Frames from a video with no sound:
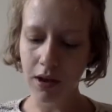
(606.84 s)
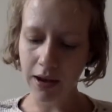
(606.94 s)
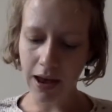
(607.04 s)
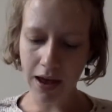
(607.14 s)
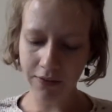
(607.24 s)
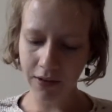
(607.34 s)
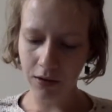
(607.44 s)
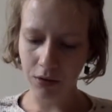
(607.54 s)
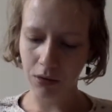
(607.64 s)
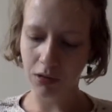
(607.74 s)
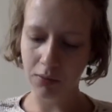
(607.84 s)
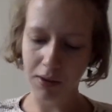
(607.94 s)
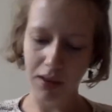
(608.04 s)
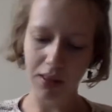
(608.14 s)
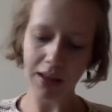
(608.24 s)
I have here also
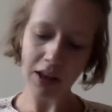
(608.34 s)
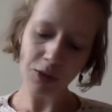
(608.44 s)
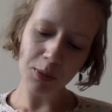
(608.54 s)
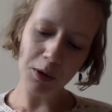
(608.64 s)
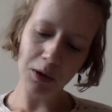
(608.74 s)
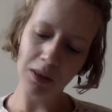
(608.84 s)
my sketchbook.